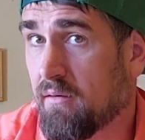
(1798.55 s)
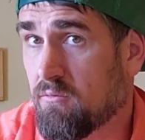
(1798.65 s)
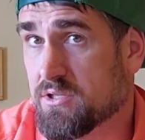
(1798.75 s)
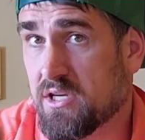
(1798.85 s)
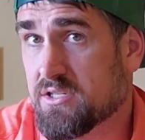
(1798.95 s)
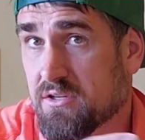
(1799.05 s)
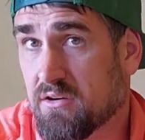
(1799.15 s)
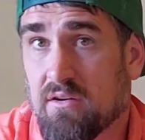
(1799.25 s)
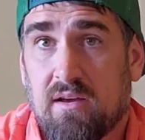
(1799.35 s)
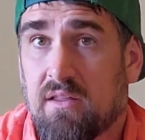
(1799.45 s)
which each of
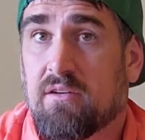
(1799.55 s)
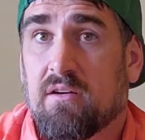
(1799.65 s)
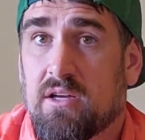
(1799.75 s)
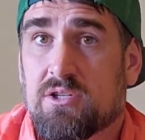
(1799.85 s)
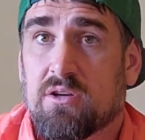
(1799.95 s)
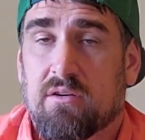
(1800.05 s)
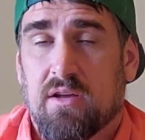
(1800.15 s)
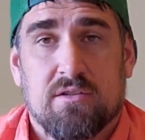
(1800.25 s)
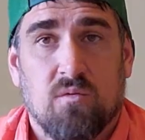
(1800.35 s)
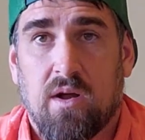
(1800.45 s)
your
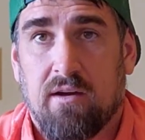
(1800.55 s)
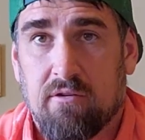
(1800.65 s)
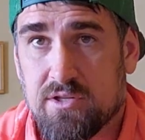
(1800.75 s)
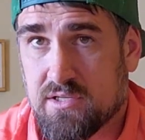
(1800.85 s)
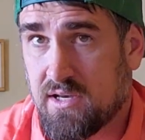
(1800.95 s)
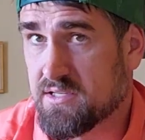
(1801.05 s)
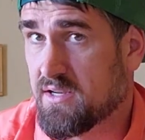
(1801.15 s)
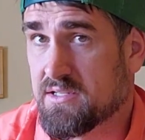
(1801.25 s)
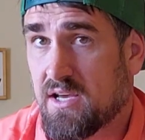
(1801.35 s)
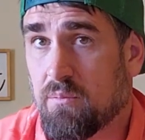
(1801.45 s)
discs, whatever, just as an
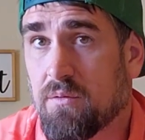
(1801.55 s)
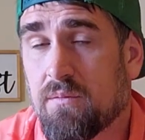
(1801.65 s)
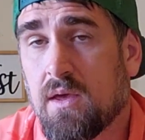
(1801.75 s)
example.